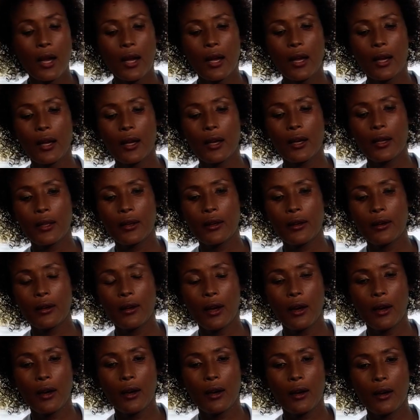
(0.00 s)
And
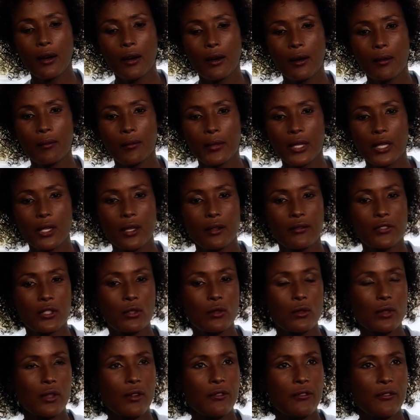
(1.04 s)
um, it gives
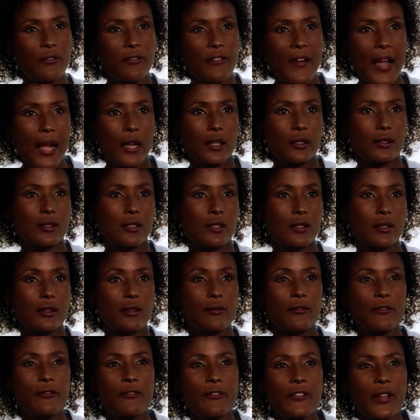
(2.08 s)
you the facts
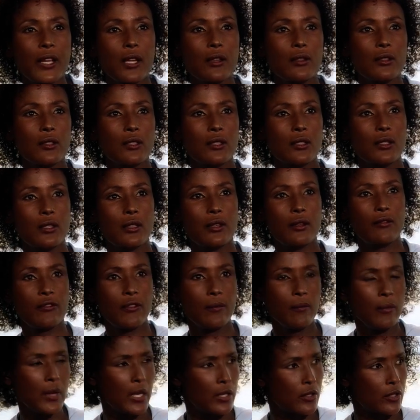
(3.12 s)
and figures and
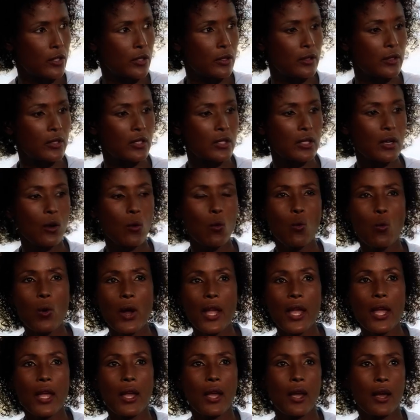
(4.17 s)
informations on
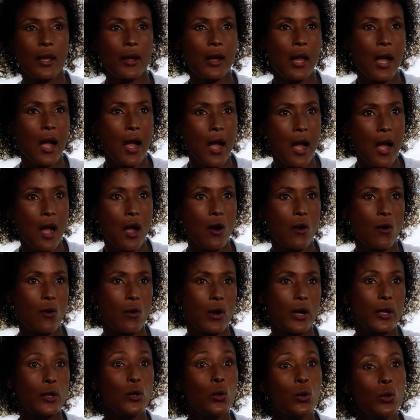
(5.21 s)
where and
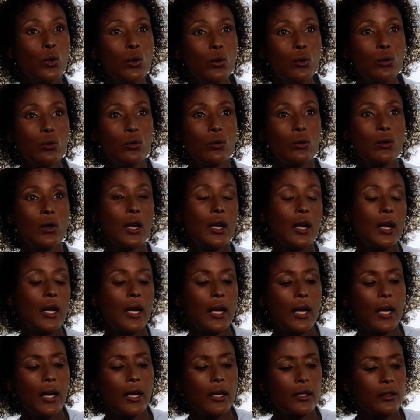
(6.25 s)
how and who.
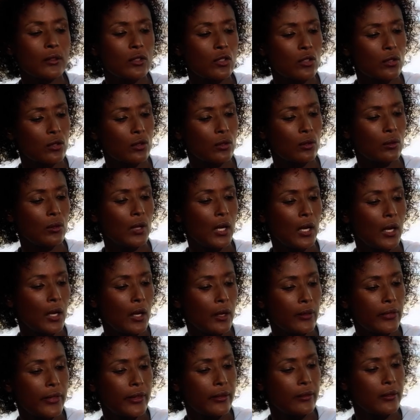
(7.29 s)
And so
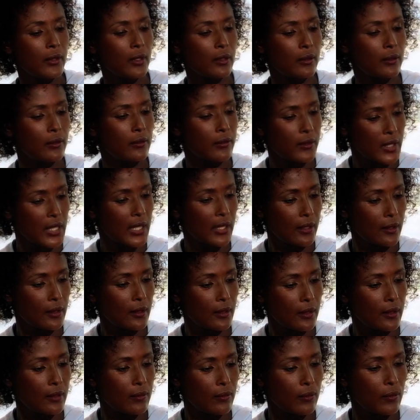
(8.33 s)
the,
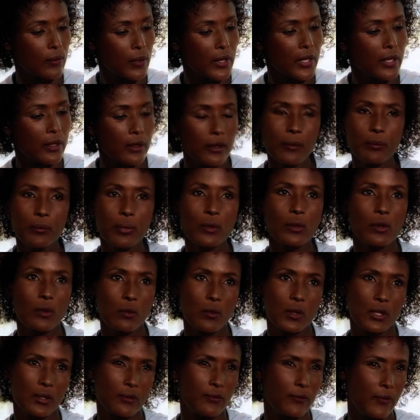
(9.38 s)
really the book
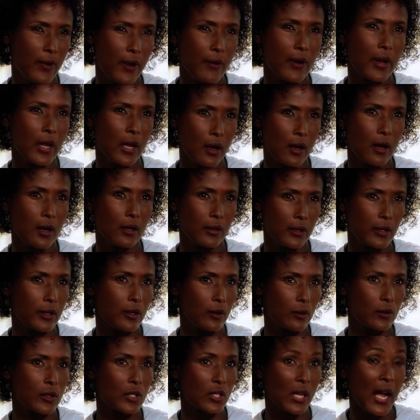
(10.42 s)
was very hard, you
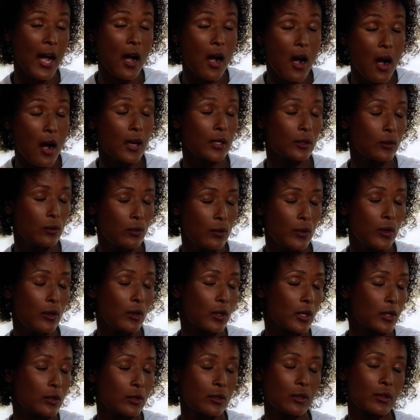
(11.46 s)
know, it was hard
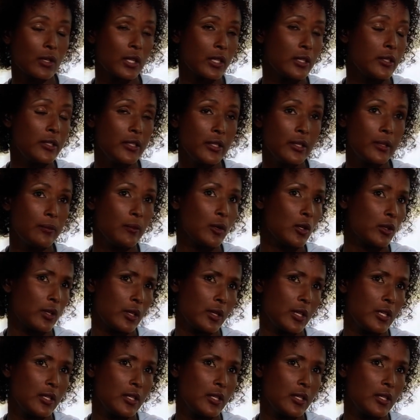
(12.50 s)
work. It took a year, more than a